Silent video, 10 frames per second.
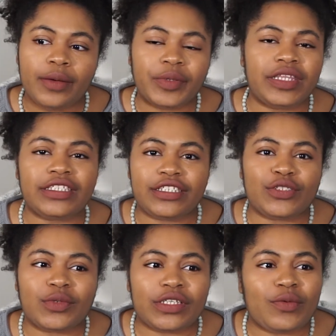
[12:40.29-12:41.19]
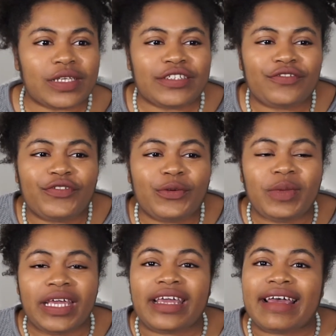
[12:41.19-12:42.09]
but this just really wasn't for
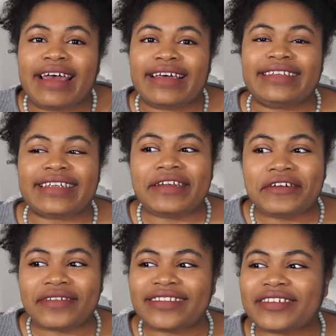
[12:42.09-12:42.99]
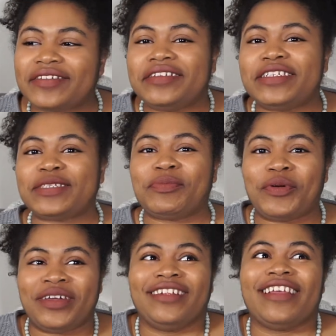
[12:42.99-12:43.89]
me, and I know it's going to
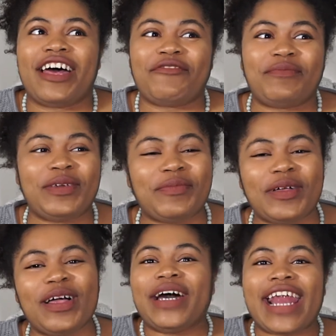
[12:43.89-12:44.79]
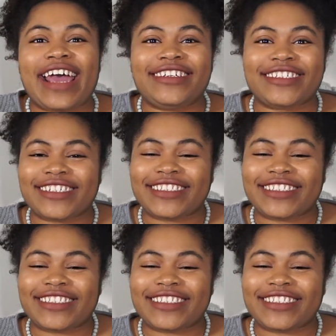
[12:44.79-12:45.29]
disappoint a lot of people, but I